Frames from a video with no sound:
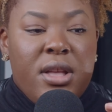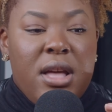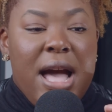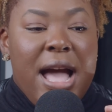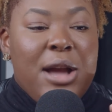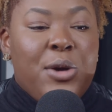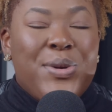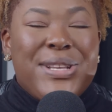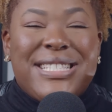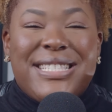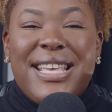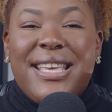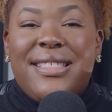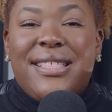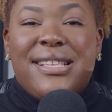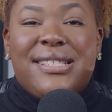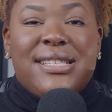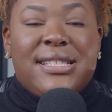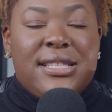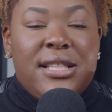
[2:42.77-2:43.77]
i always say
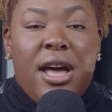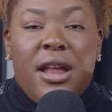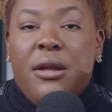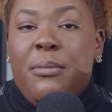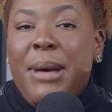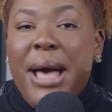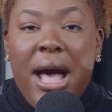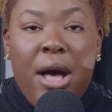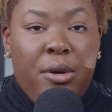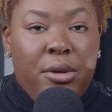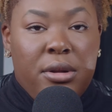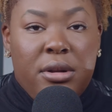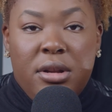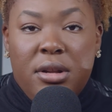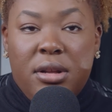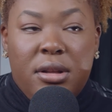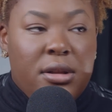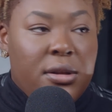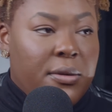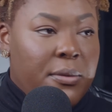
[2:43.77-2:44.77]
this it's not about
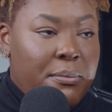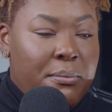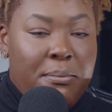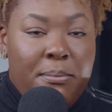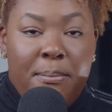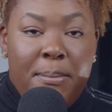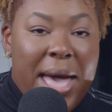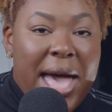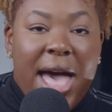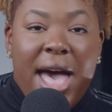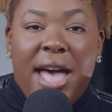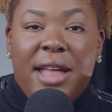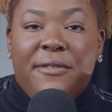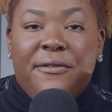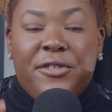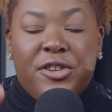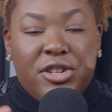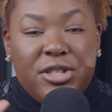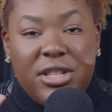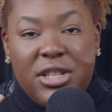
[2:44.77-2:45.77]
man
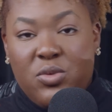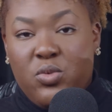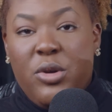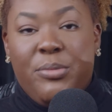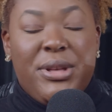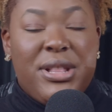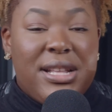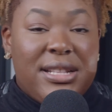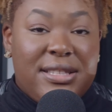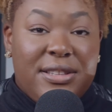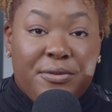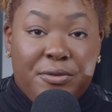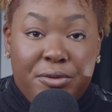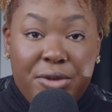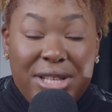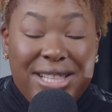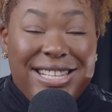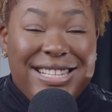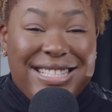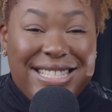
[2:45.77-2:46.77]
versus woman that's a
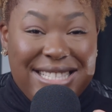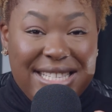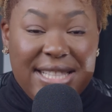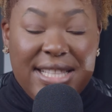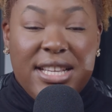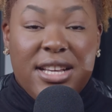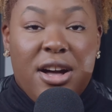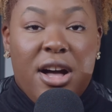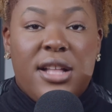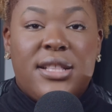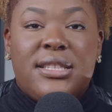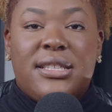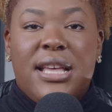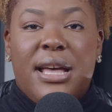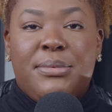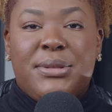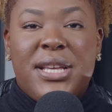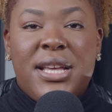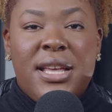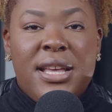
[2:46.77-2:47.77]
really silly
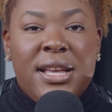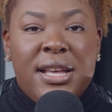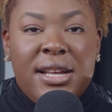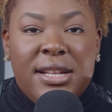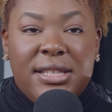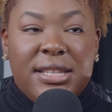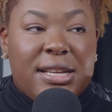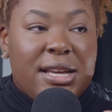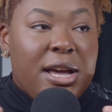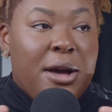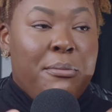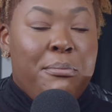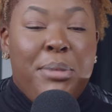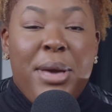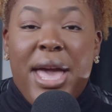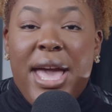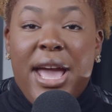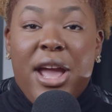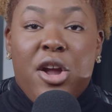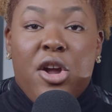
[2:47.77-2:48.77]
concept to
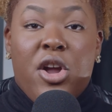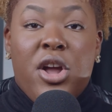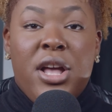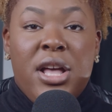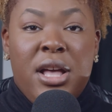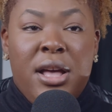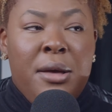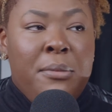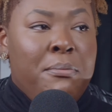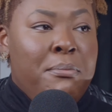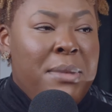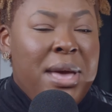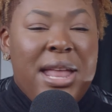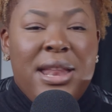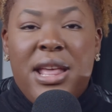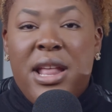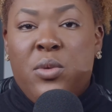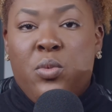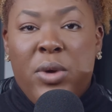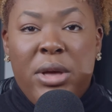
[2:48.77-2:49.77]
compare
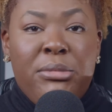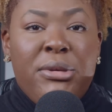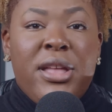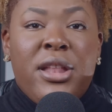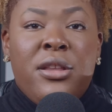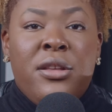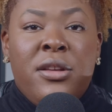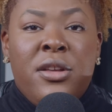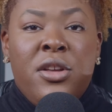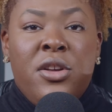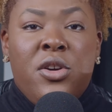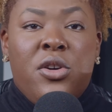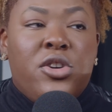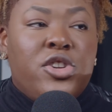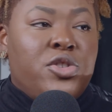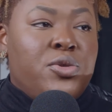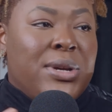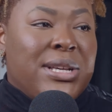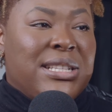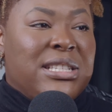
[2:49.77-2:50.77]
men and women
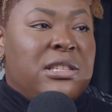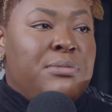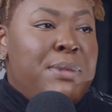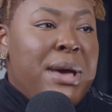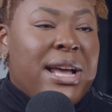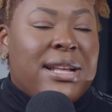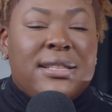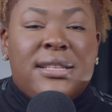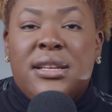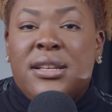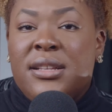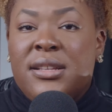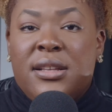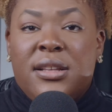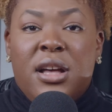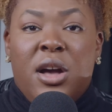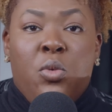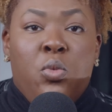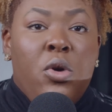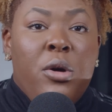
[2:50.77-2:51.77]
or to expect
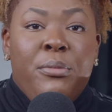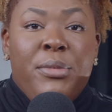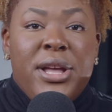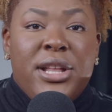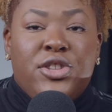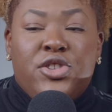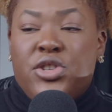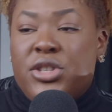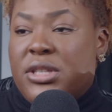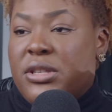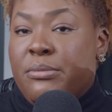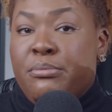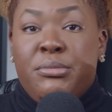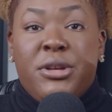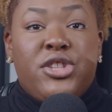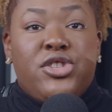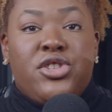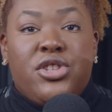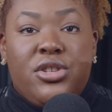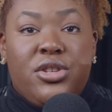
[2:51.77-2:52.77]
a woman to
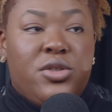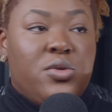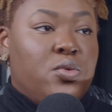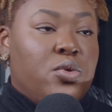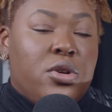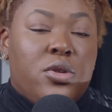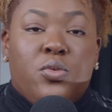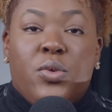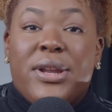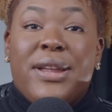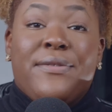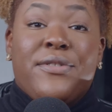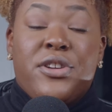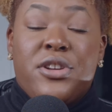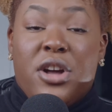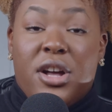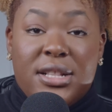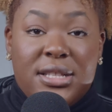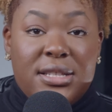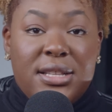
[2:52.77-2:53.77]
submit to you or whatever
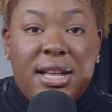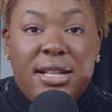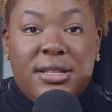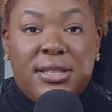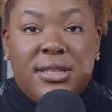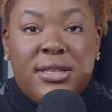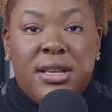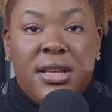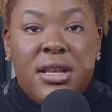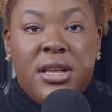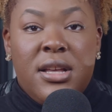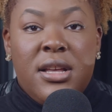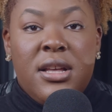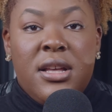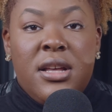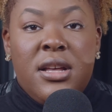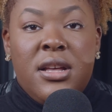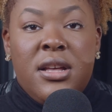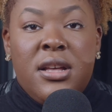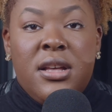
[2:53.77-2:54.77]
nonsense
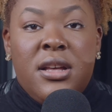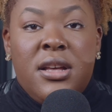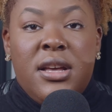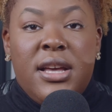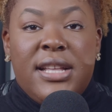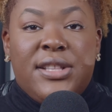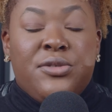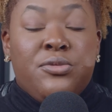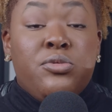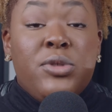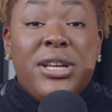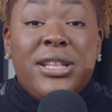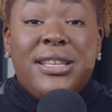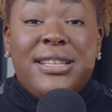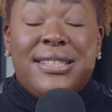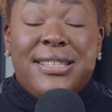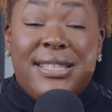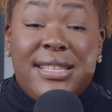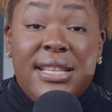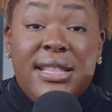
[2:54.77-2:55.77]
it's
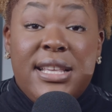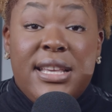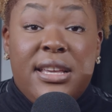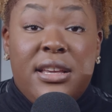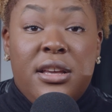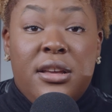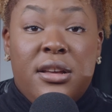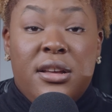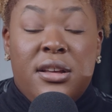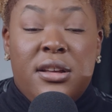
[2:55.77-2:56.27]
really silly